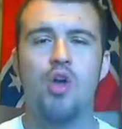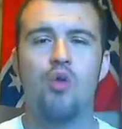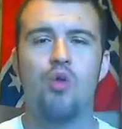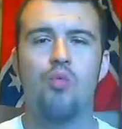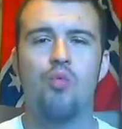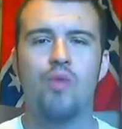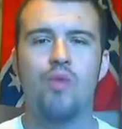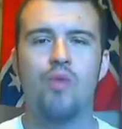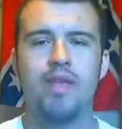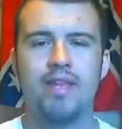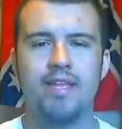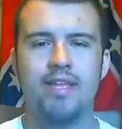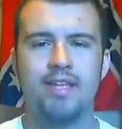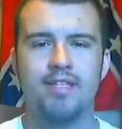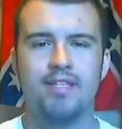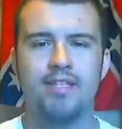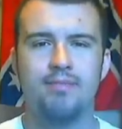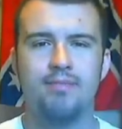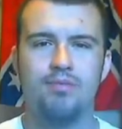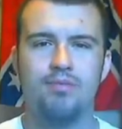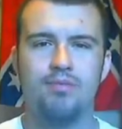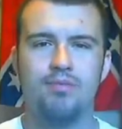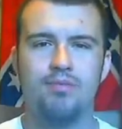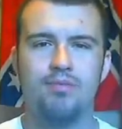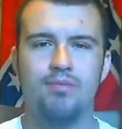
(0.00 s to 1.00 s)
We need to
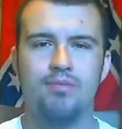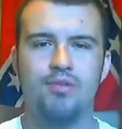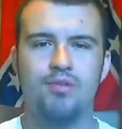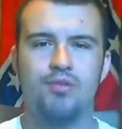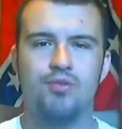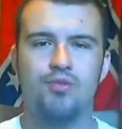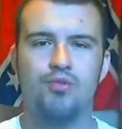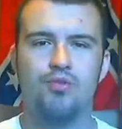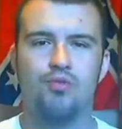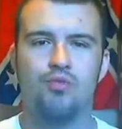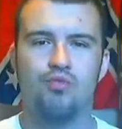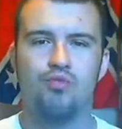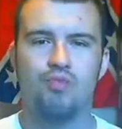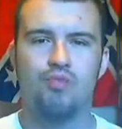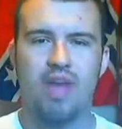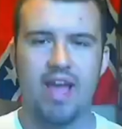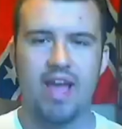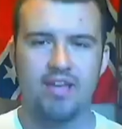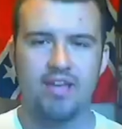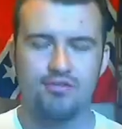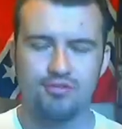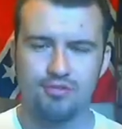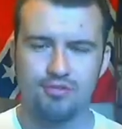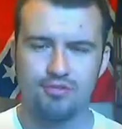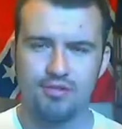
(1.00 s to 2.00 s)
be able to
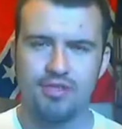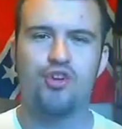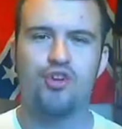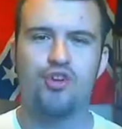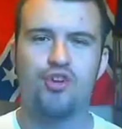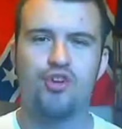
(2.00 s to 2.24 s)
rationally